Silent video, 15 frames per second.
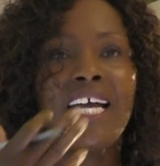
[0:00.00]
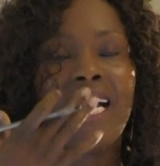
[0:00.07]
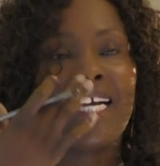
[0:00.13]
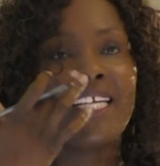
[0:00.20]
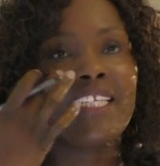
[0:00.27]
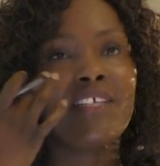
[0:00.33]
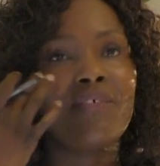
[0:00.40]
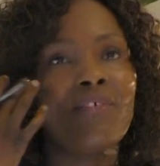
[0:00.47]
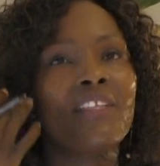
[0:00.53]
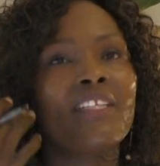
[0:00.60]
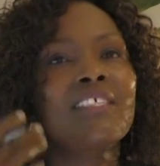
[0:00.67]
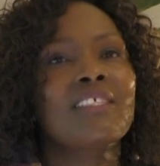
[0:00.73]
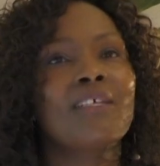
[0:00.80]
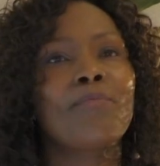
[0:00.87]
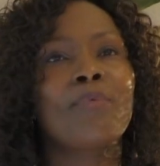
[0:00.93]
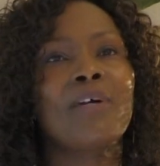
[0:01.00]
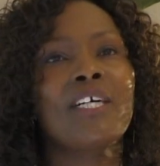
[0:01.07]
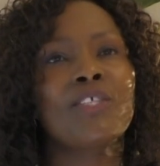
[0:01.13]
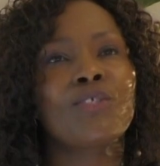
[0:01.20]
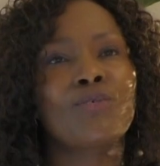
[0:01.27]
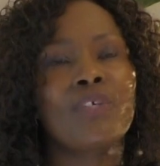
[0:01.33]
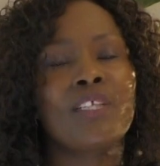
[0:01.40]
And even there's a
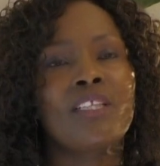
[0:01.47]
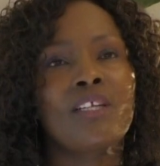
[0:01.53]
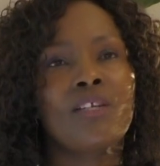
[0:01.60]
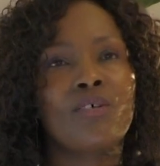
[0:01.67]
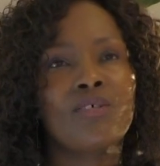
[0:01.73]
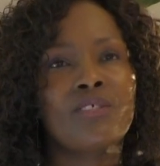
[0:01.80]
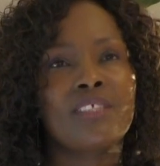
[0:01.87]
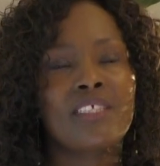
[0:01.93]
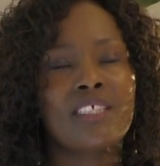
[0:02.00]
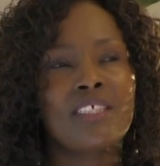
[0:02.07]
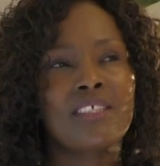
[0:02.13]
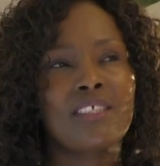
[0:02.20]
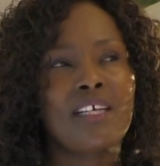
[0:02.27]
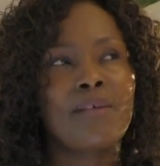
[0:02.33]
part where the Lord says,